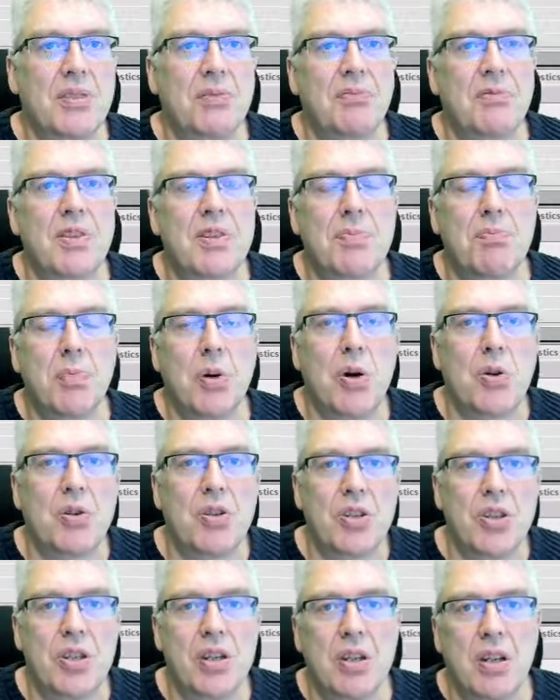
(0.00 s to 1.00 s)

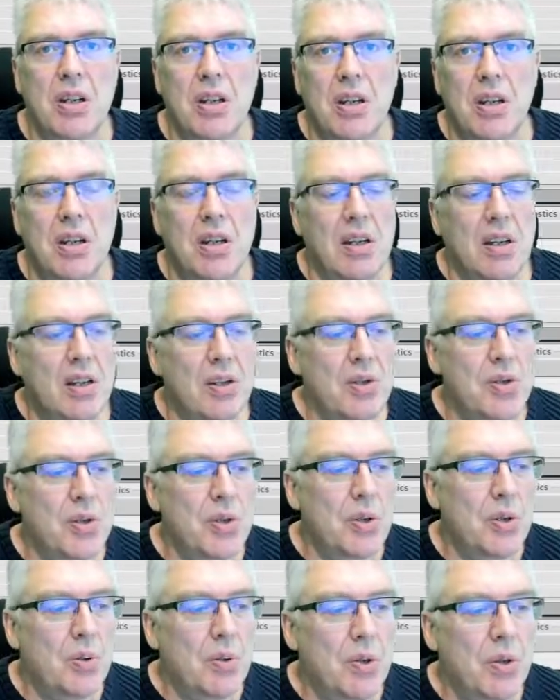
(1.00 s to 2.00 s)
responds
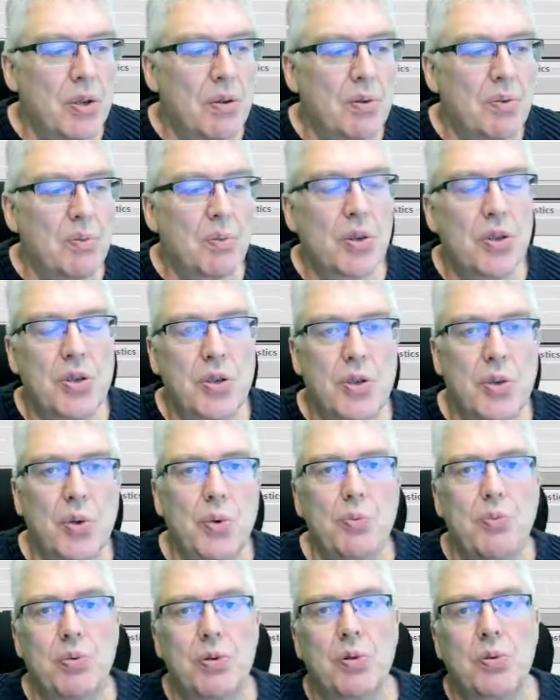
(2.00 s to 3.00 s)
to what you
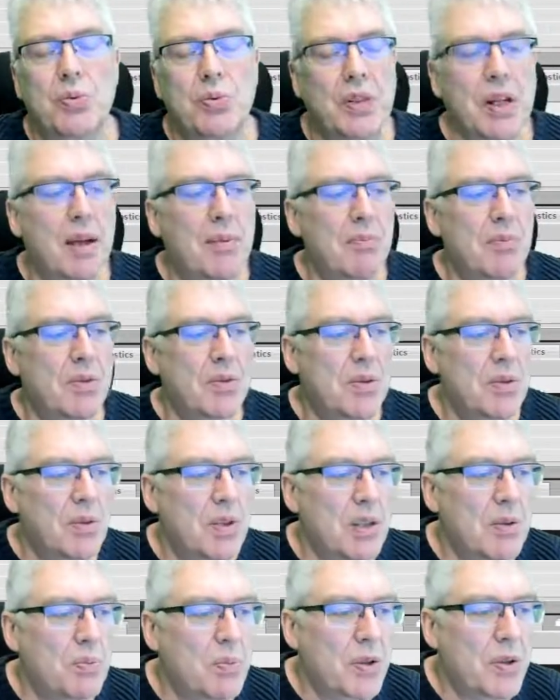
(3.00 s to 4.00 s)
program. So
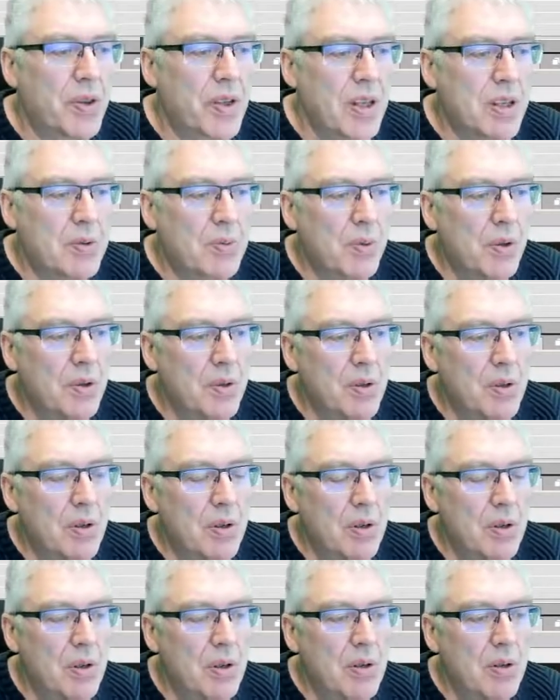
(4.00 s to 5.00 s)
what this
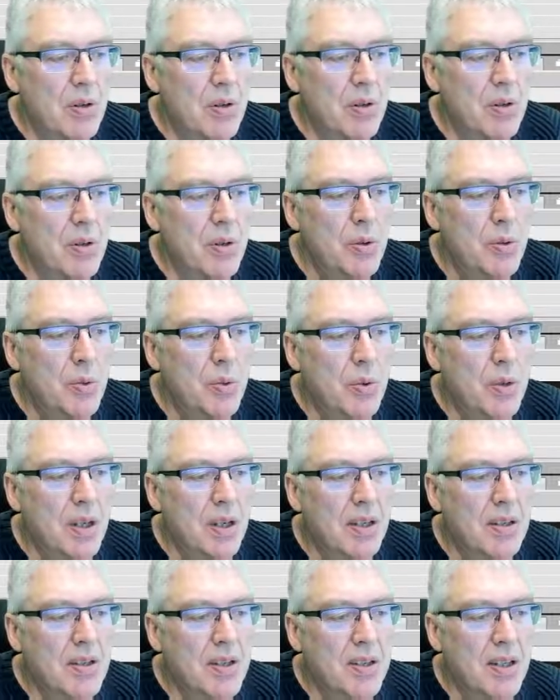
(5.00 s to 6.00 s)
one do
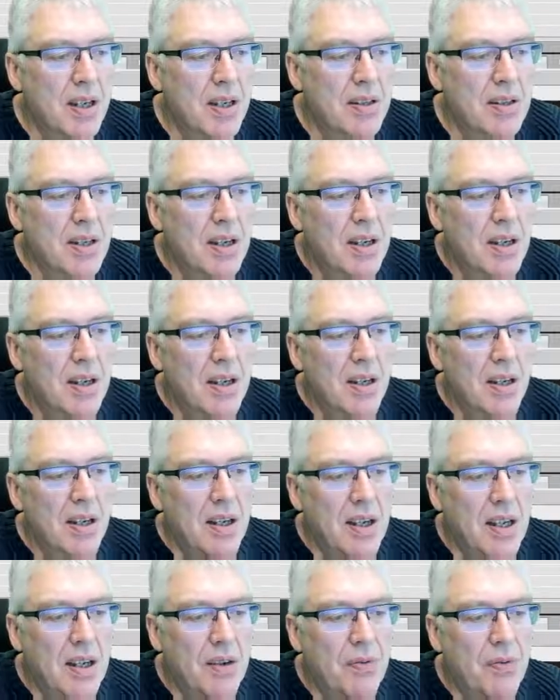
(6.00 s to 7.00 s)
is that
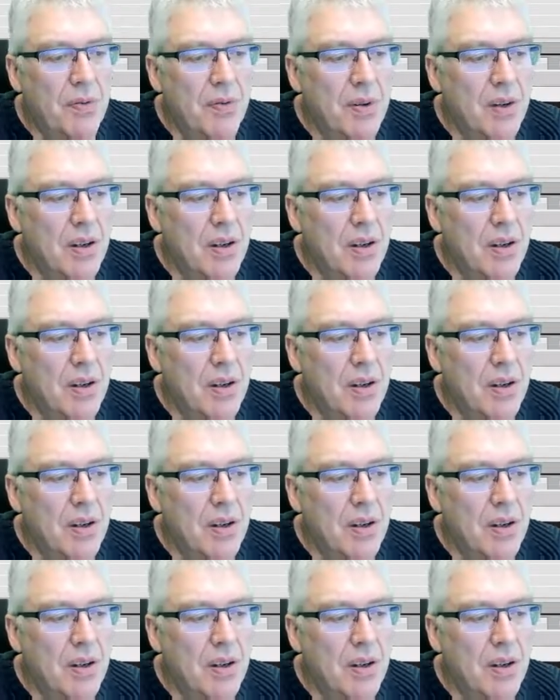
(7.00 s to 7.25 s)
if